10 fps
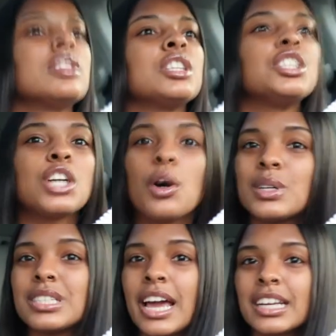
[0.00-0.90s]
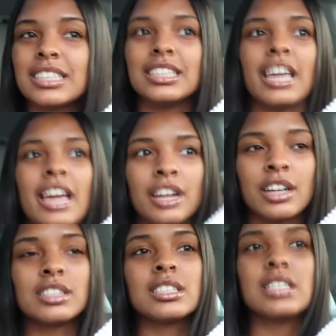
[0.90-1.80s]
the show is actually
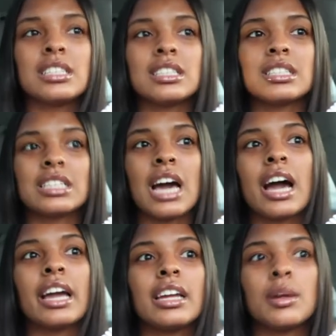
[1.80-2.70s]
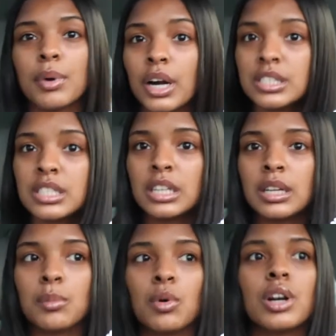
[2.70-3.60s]
aired, since it's not in person
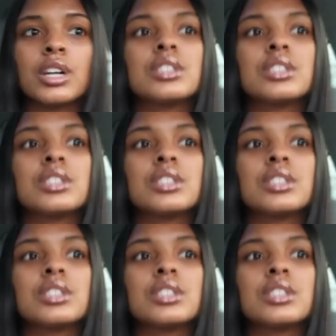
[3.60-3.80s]
anymore.